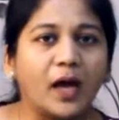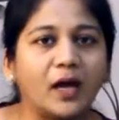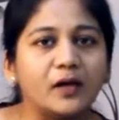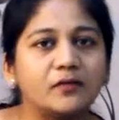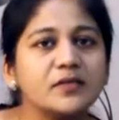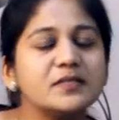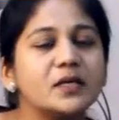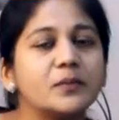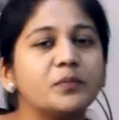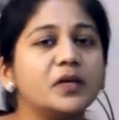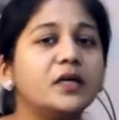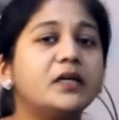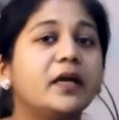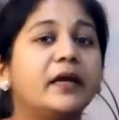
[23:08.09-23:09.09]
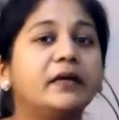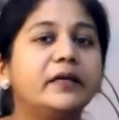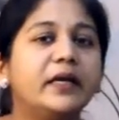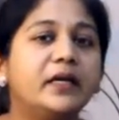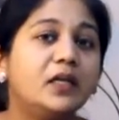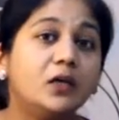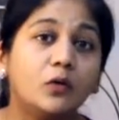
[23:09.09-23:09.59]
have a separate
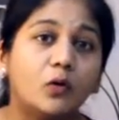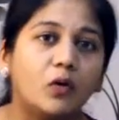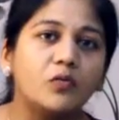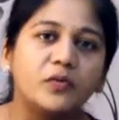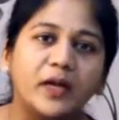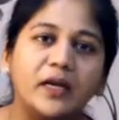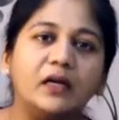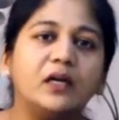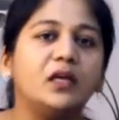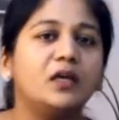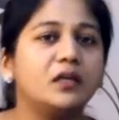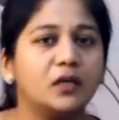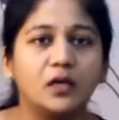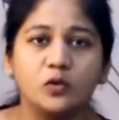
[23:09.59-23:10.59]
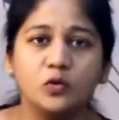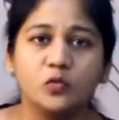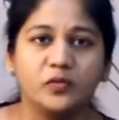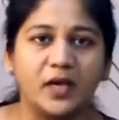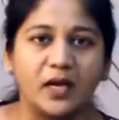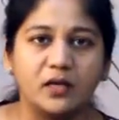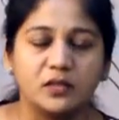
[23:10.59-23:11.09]
entity of anterior
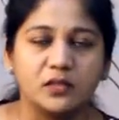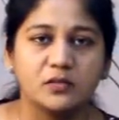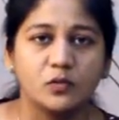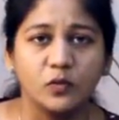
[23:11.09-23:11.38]
uveitis.